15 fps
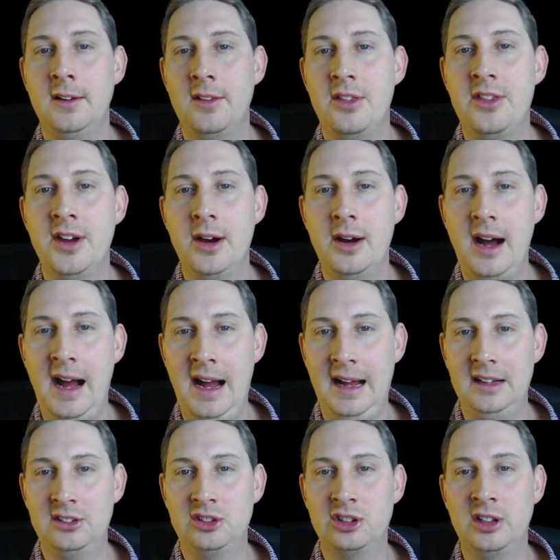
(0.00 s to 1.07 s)
that
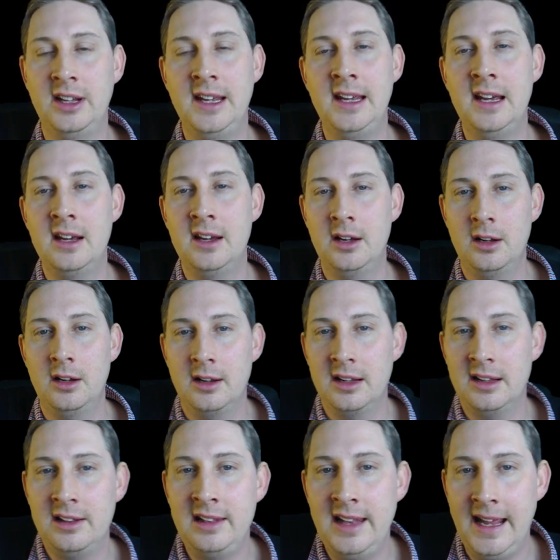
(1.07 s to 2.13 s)
actually
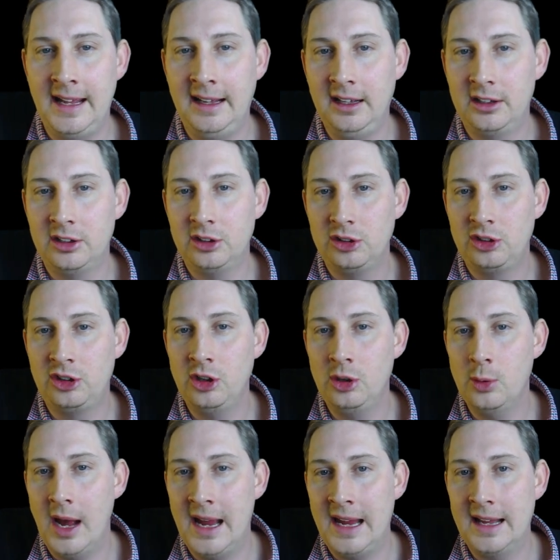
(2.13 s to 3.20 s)
link
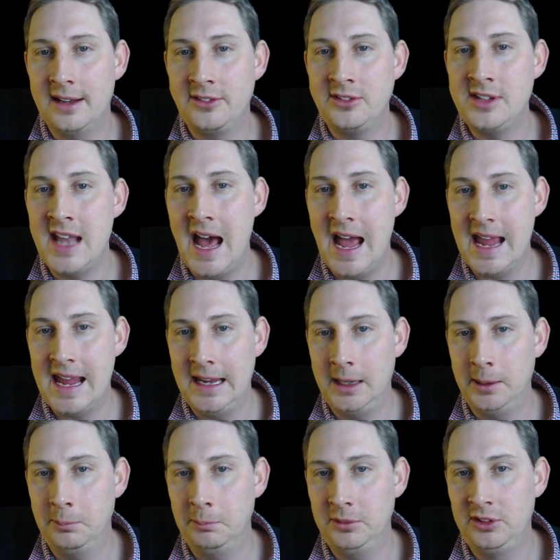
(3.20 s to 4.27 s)
to a
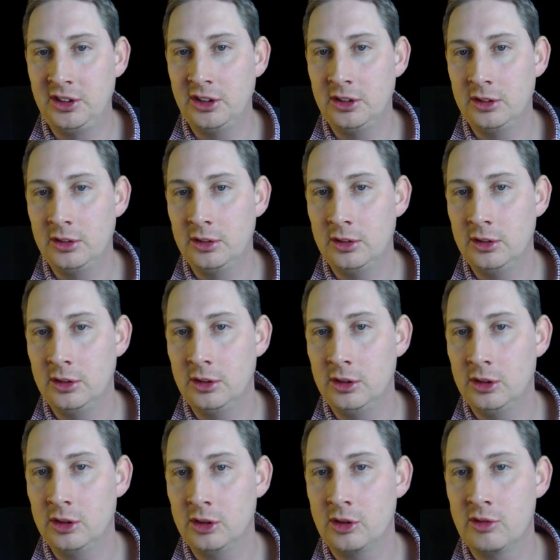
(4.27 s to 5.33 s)
named
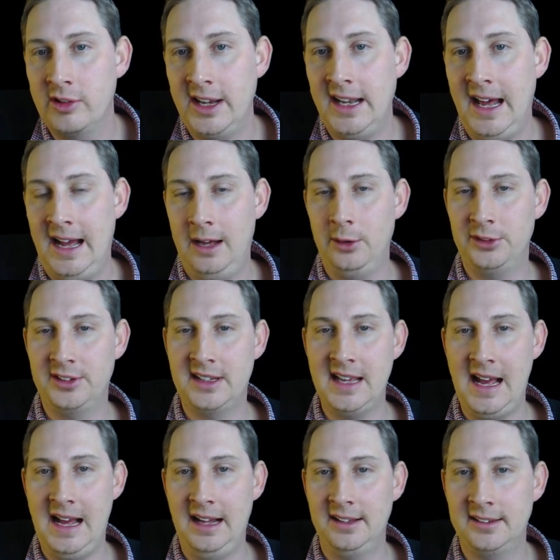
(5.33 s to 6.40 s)
greenhouse
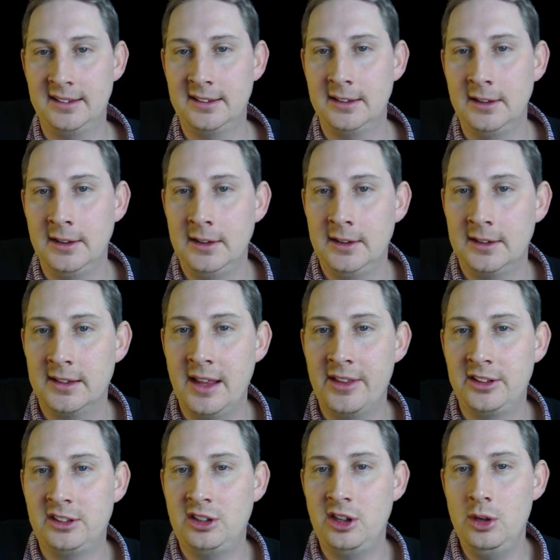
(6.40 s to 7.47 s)
gas. Now
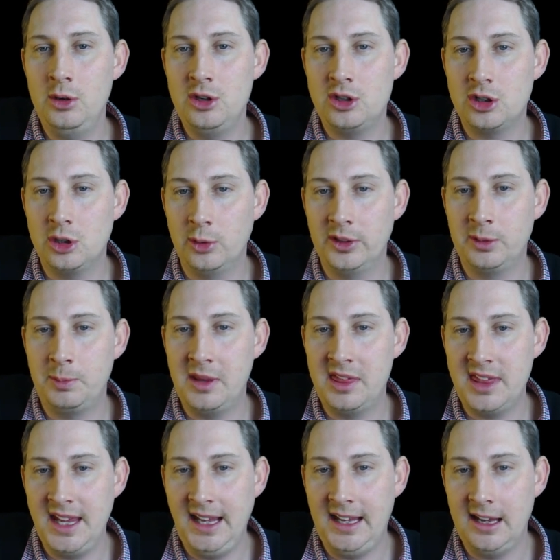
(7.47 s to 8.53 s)
the 2 you should always be
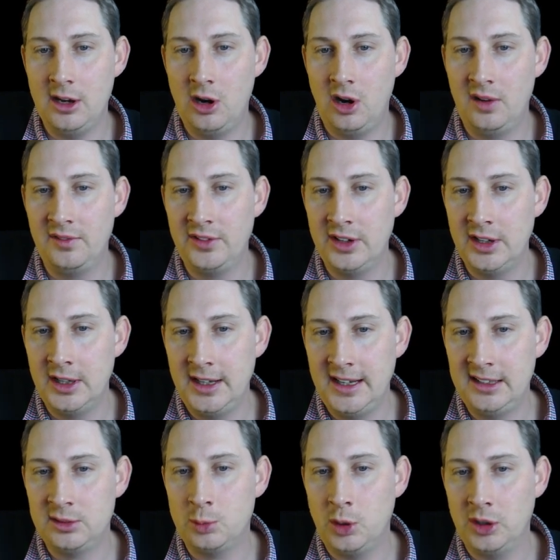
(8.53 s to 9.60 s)
thinking of
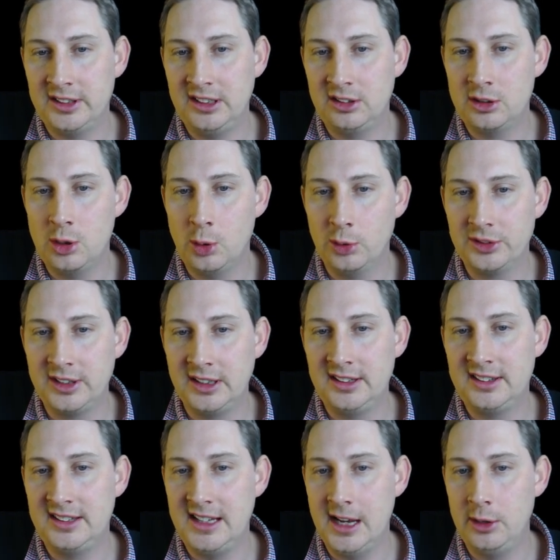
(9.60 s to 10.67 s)
is what is causing
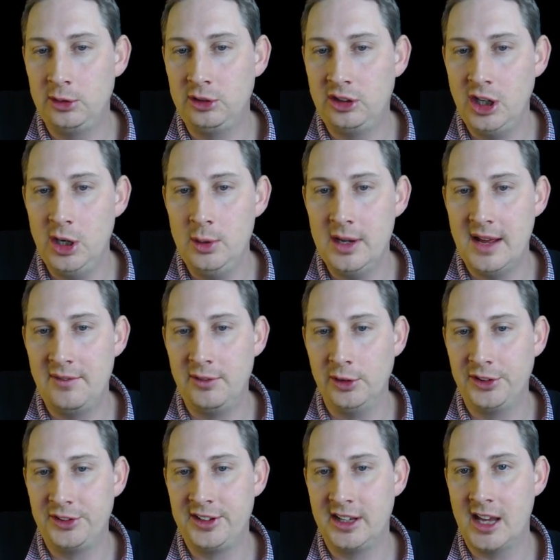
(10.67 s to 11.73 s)
CO2
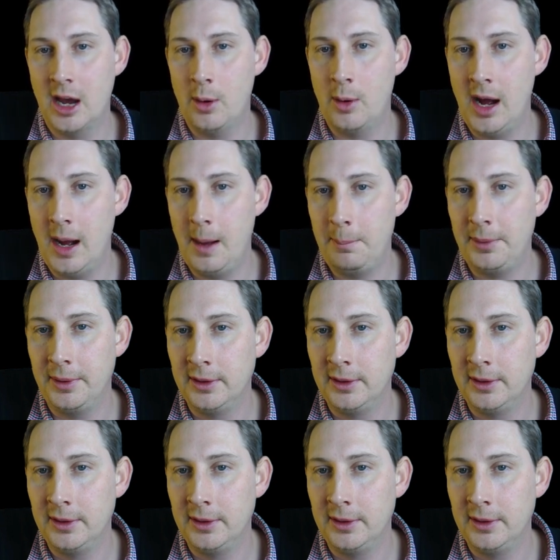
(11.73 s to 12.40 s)
levels to go up,